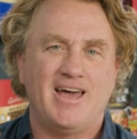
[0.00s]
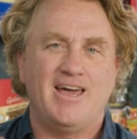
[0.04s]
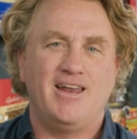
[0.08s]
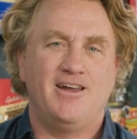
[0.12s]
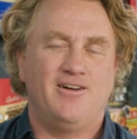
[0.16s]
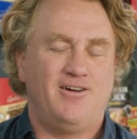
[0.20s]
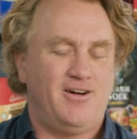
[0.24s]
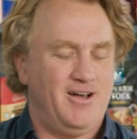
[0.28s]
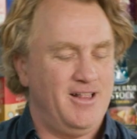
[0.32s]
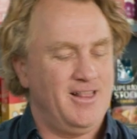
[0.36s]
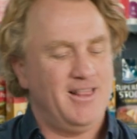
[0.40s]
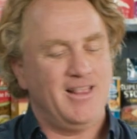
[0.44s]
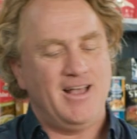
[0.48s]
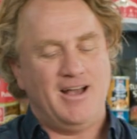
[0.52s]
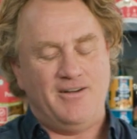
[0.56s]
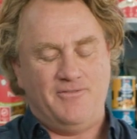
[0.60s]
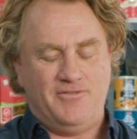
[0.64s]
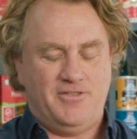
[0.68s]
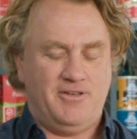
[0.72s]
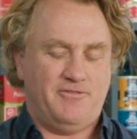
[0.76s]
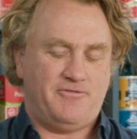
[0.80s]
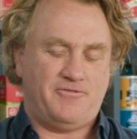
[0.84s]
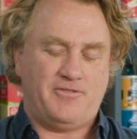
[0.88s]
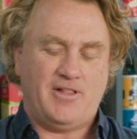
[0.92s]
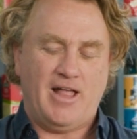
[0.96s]
and I love
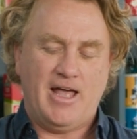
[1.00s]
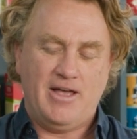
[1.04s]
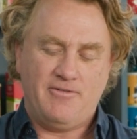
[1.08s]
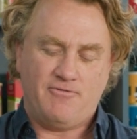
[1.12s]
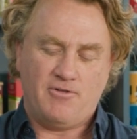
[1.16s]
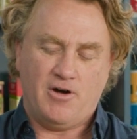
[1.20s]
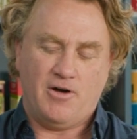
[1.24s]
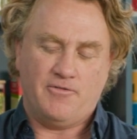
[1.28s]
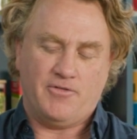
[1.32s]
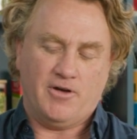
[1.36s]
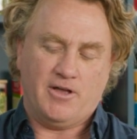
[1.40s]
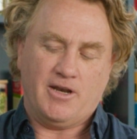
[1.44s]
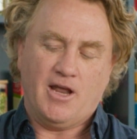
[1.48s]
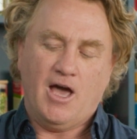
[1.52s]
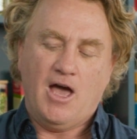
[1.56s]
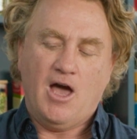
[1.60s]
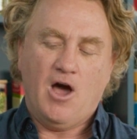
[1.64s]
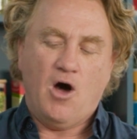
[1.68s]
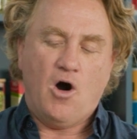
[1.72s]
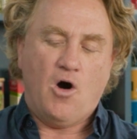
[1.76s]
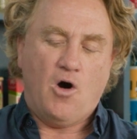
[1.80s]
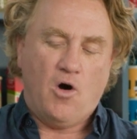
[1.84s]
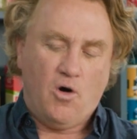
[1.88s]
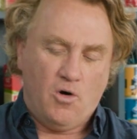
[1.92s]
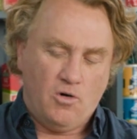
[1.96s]
the flavour of it.
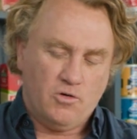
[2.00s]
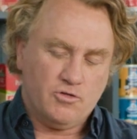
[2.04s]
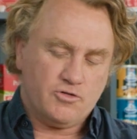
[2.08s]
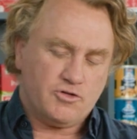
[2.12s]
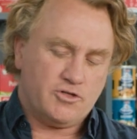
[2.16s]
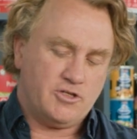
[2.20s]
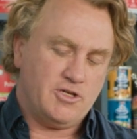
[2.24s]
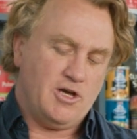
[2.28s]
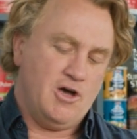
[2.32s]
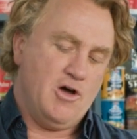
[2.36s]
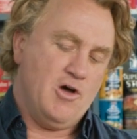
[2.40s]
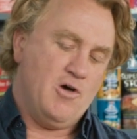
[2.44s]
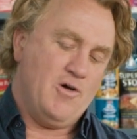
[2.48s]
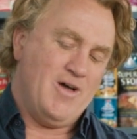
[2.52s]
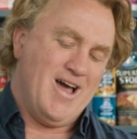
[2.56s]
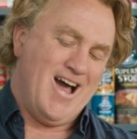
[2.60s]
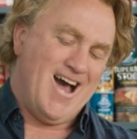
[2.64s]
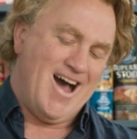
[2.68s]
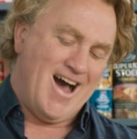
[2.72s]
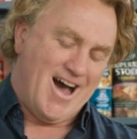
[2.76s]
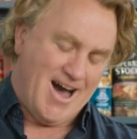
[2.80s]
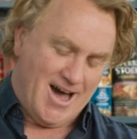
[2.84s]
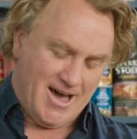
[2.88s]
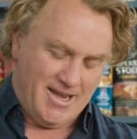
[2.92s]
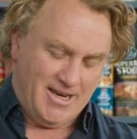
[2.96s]
Also,
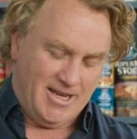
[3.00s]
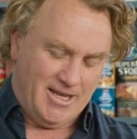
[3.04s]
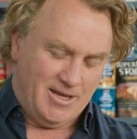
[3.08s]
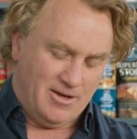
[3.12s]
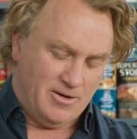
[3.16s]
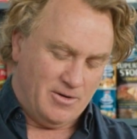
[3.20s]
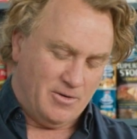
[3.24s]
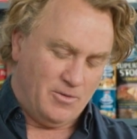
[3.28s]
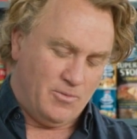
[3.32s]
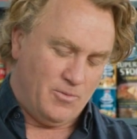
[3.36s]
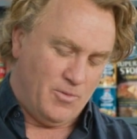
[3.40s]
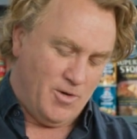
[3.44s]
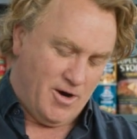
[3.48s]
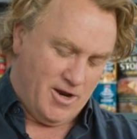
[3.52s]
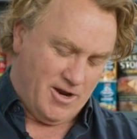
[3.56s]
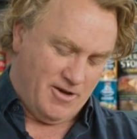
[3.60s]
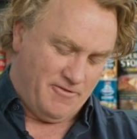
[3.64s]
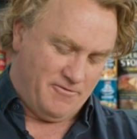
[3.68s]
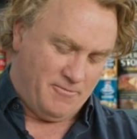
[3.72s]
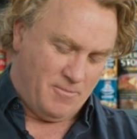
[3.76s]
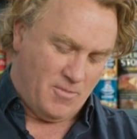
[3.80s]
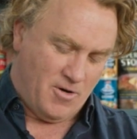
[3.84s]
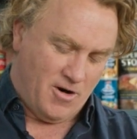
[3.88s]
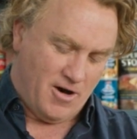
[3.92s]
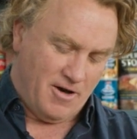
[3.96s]
honey, one
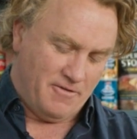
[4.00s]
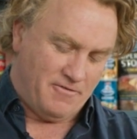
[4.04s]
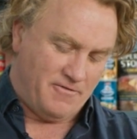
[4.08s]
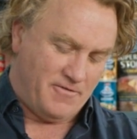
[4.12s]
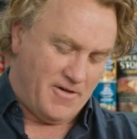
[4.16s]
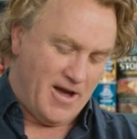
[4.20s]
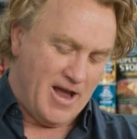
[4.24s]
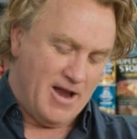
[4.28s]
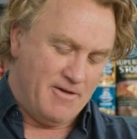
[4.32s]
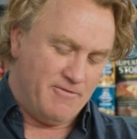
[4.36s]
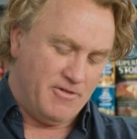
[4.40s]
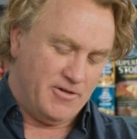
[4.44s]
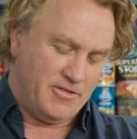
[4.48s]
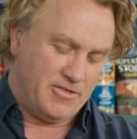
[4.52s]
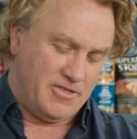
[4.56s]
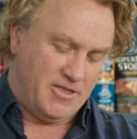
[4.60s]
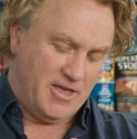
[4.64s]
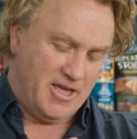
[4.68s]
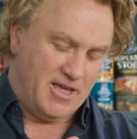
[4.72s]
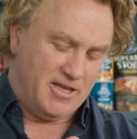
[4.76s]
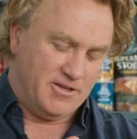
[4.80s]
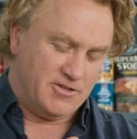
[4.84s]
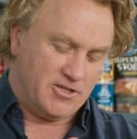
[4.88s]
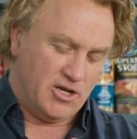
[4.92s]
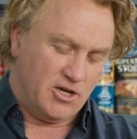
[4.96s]
of my favourite
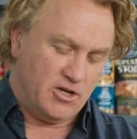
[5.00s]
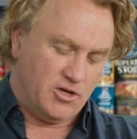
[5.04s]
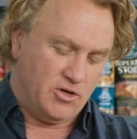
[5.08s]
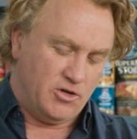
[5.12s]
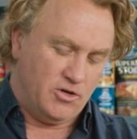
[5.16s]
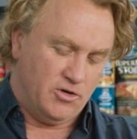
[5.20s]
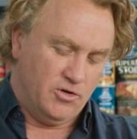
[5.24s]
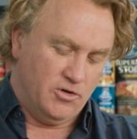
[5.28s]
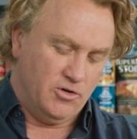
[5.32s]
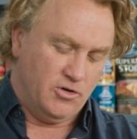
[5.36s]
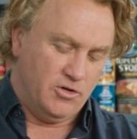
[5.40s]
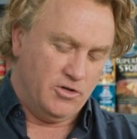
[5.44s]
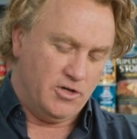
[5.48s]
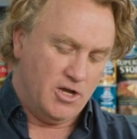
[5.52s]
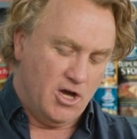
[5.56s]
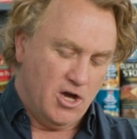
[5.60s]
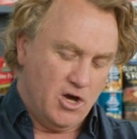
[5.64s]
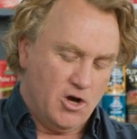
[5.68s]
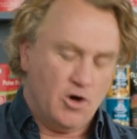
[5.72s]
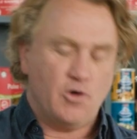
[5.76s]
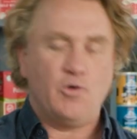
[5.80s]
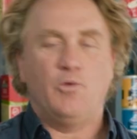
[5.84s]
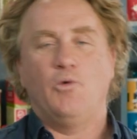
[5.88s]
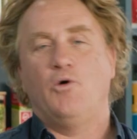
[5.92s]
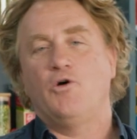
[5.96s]
things. A good
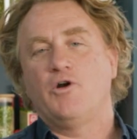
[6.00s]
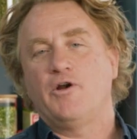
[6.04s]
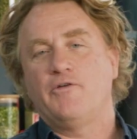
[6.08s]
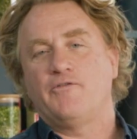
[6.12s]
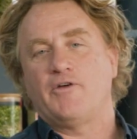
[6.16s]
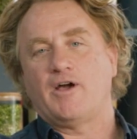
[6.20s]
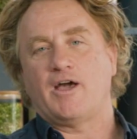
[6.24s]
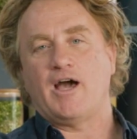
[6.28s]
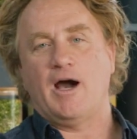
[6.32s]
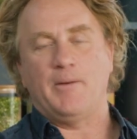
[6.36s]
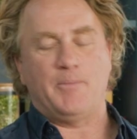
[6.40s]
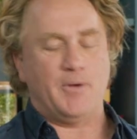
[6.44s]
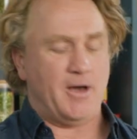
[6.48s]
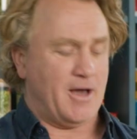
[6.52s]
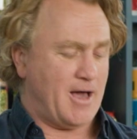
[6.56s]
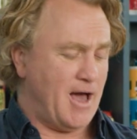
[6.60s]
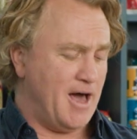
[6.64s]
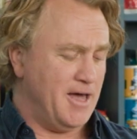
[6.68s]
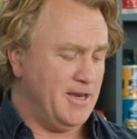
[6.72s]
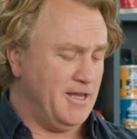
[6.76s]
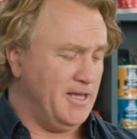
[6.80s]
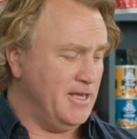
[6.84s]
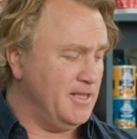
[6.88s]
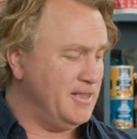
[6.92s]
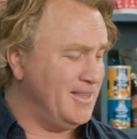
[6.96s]
quarter of a cup of
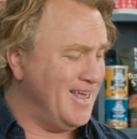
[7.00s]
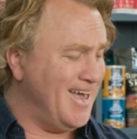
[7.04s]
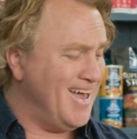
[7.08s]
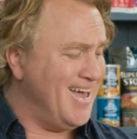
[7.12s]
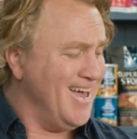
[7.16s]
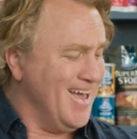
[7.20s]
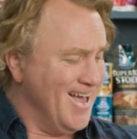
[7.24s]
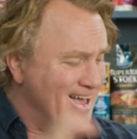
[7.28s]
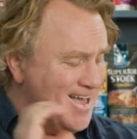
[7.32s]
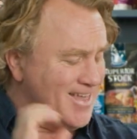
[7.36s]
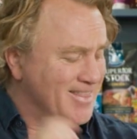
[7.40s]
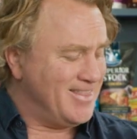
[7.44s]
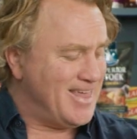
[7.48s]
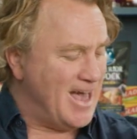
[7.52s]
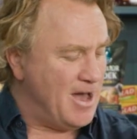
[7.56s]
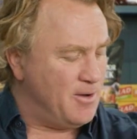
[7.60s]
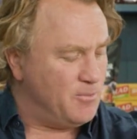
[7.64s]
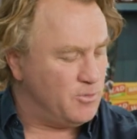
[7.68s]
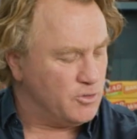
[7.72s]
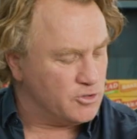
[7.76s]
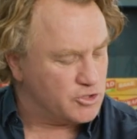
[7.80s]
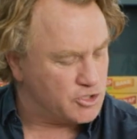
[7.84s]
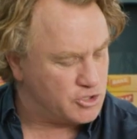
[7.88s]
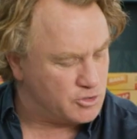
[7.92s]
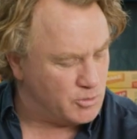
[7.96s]
honey in there. That
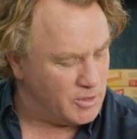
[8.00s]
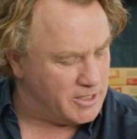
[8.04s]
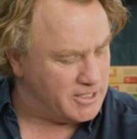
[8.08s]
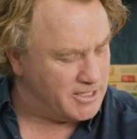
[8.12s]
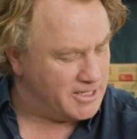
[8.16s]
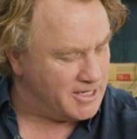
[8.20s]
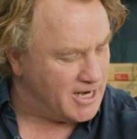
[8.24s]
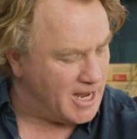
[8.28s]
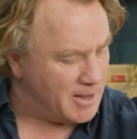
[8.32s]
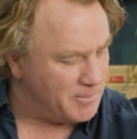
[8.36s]
will sweeten it